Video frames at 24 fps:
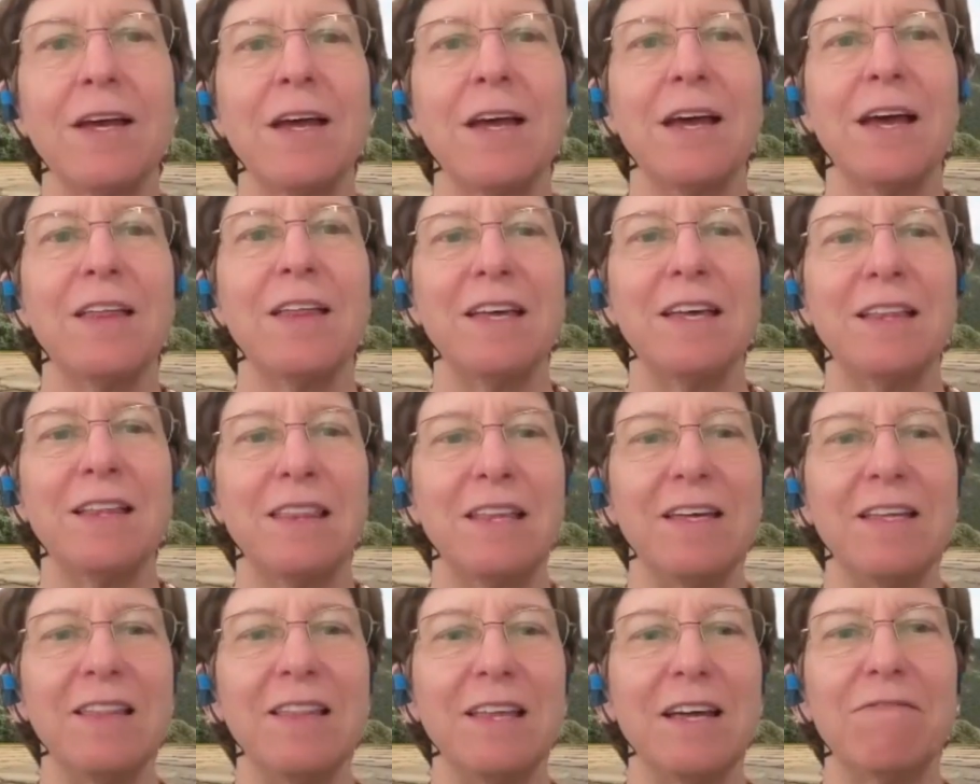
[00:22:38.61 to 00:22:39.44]
And they
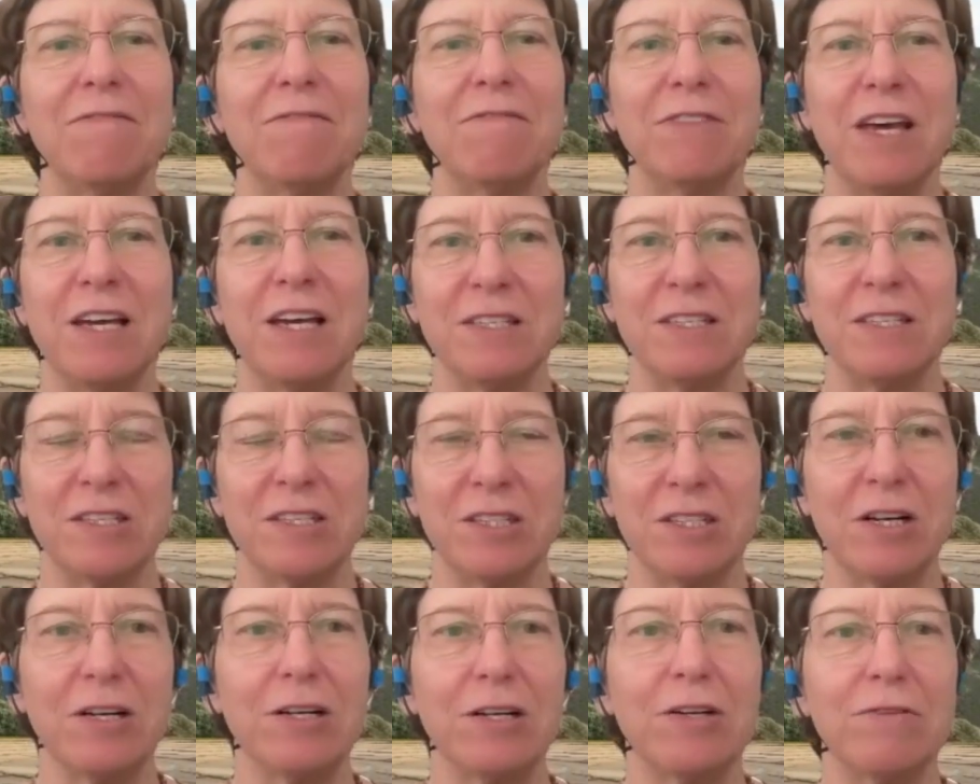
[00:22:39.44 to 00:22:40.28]
think that if they
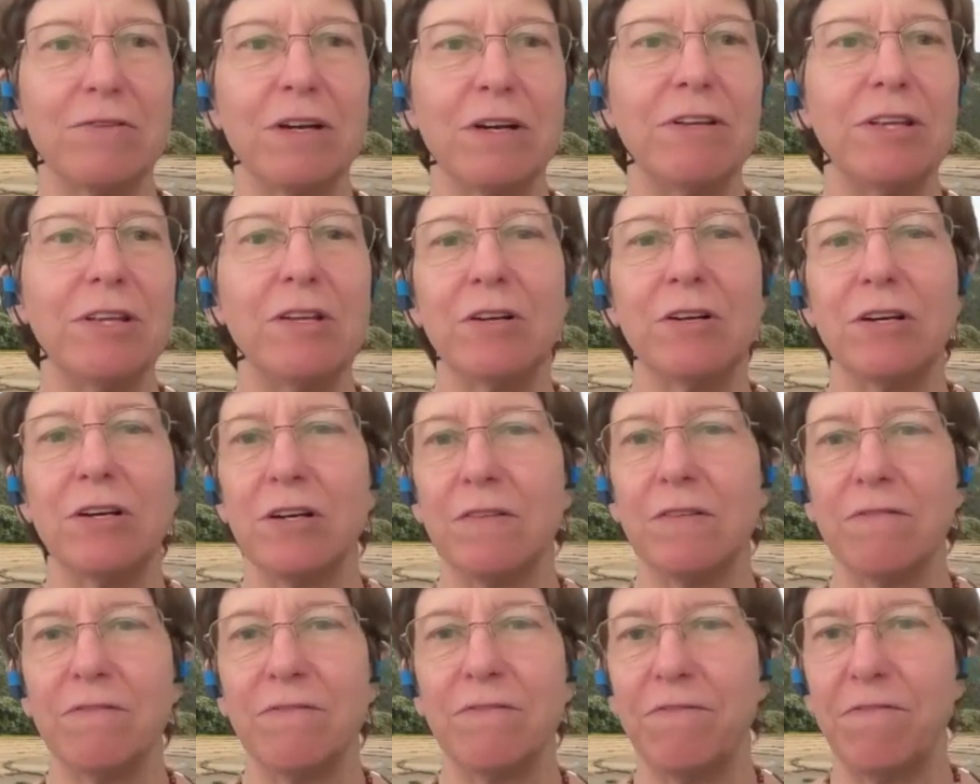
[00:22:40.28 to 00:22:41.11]
start grieving, they're going to
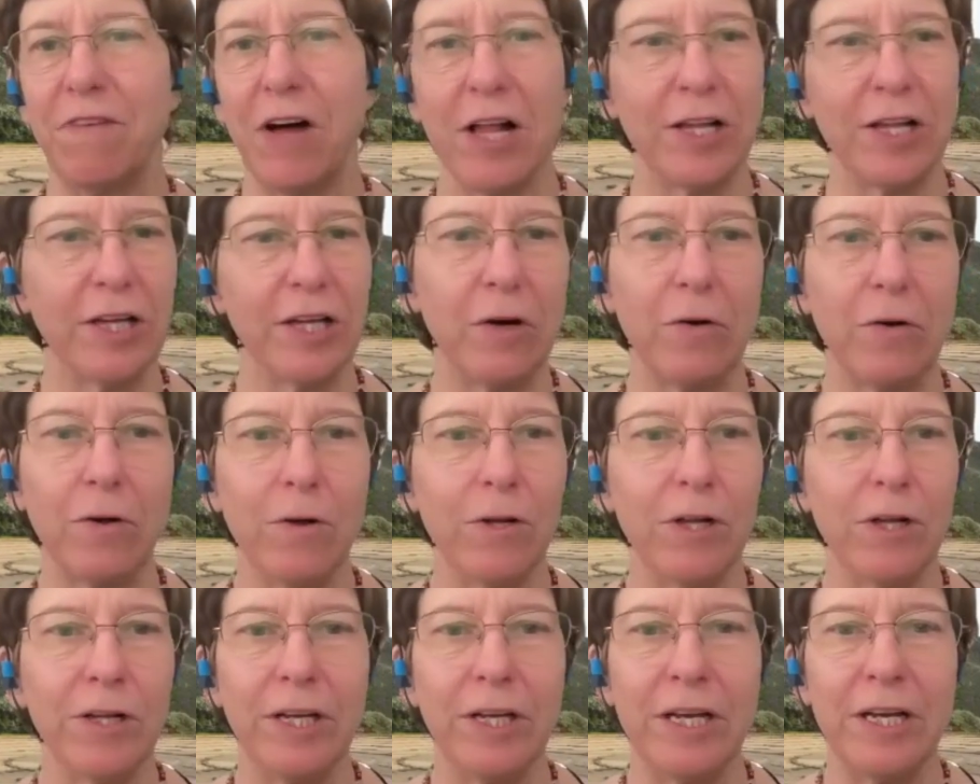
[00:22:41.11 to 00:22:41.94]
fall in a
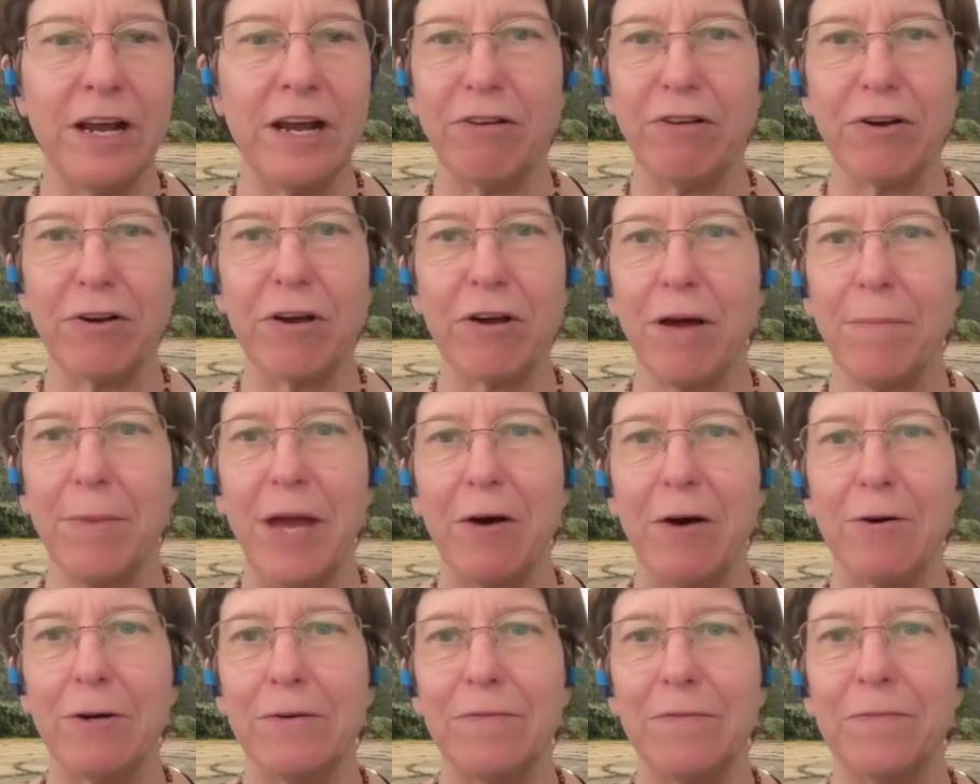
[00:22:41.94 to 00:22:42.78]
hole and never come
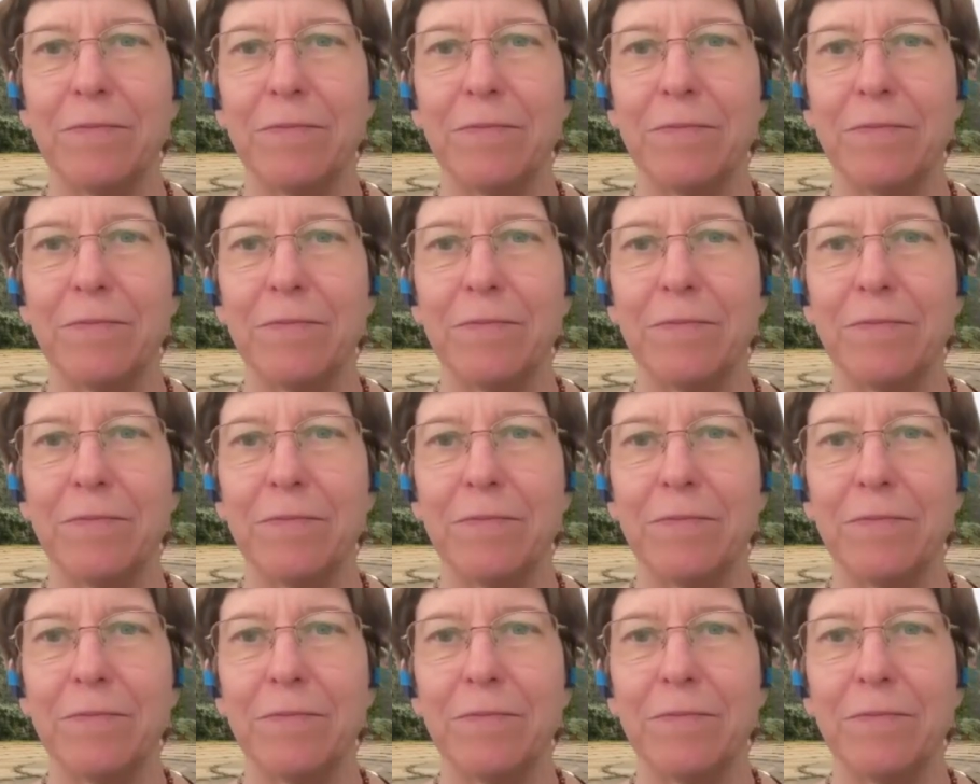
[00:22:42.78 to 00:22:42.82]
out.